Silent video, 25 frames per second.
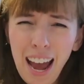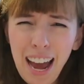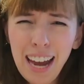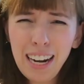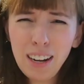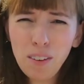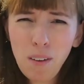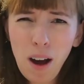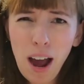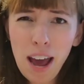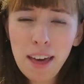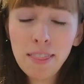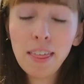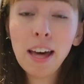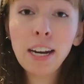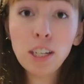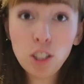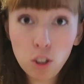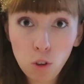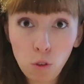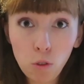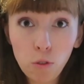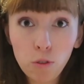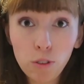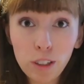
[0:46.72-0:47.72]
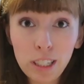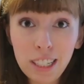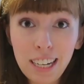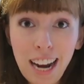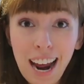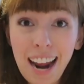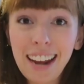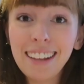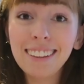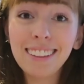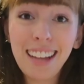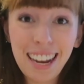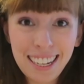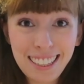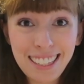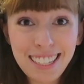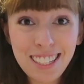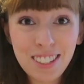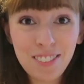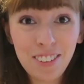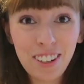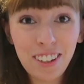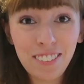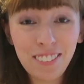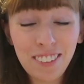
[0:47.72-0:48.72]
Anyway, that is all for today. Like
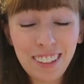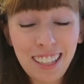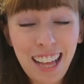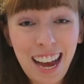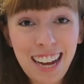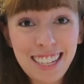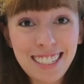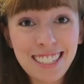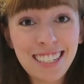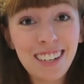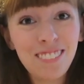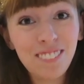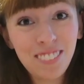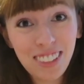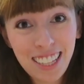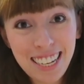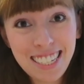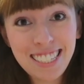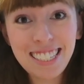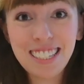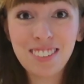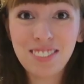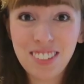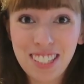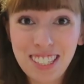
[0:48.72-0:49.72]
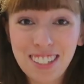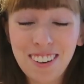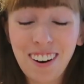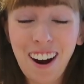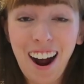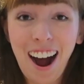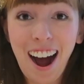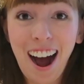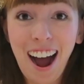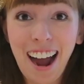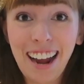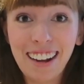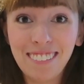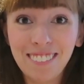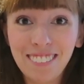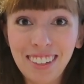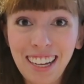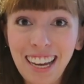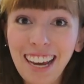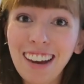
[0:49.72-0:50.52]
this video if you liked it and please subscribe.